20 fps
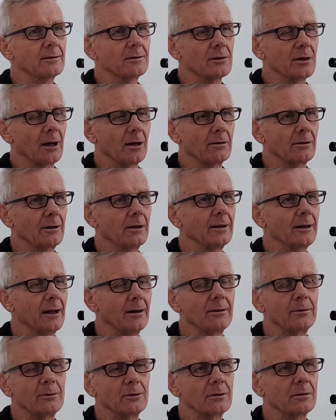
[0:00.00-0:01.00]
So yeah, no,
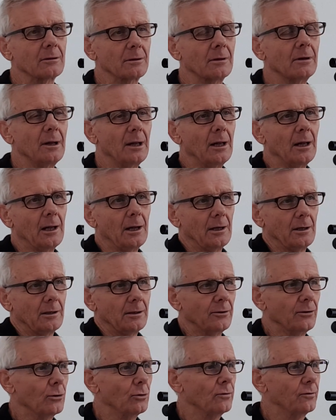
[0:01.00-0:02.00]
it's
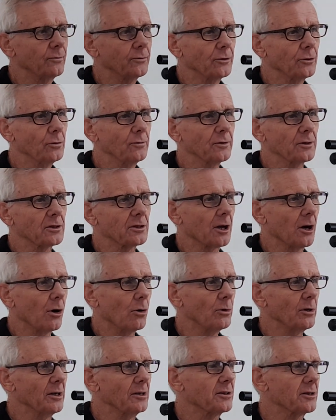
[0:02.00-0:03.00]
Northern
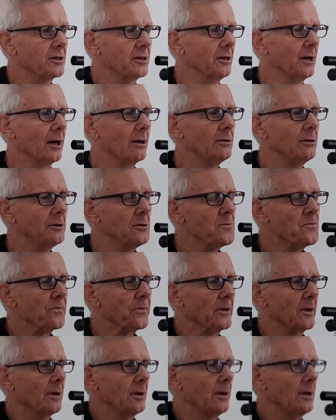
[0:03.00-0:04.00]
Soul. It's you
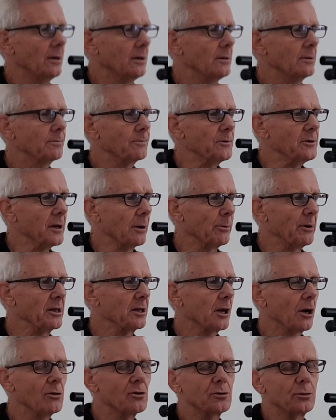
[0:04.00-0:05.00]
know when you
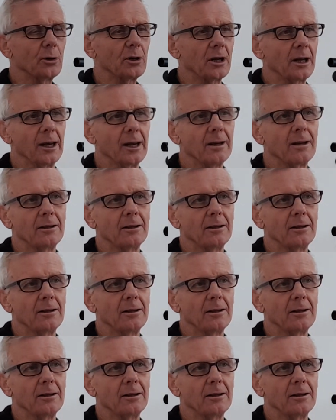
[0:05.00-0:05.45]
go to a gig